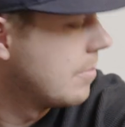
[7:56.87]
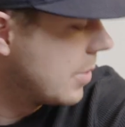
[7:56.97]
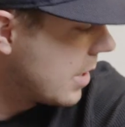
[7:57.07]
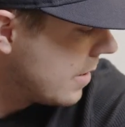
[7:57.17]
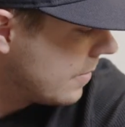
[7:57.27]

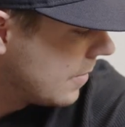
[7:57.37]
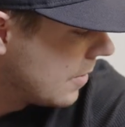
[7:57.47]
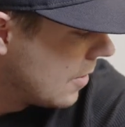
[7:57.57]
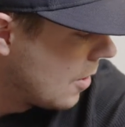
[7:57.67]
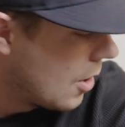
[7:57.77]
But
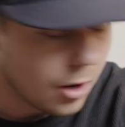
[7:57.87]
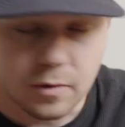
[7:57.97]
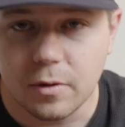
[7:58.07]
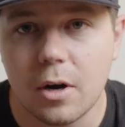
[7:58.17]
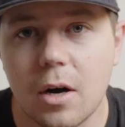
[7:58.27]

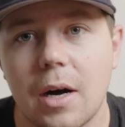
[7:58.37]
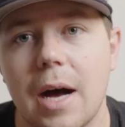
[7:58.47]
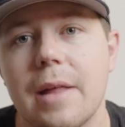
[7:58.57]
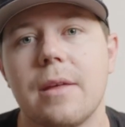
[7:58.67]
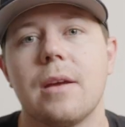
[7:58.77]
overall,
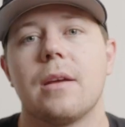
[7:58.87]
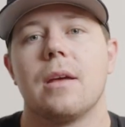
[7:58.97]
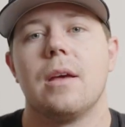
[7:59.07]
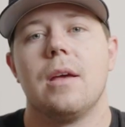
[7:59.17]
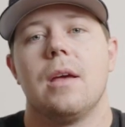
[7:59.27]
I think
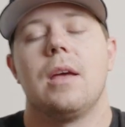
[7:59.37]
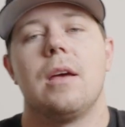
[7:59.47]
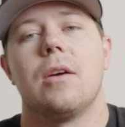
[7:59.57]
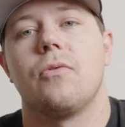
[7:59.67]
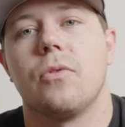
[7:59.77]

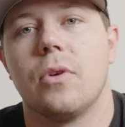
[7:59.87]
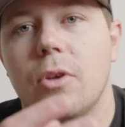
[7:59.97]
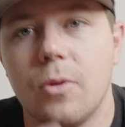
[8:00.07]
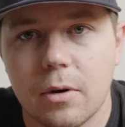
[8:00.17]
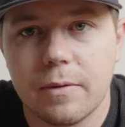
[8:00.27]
if you are a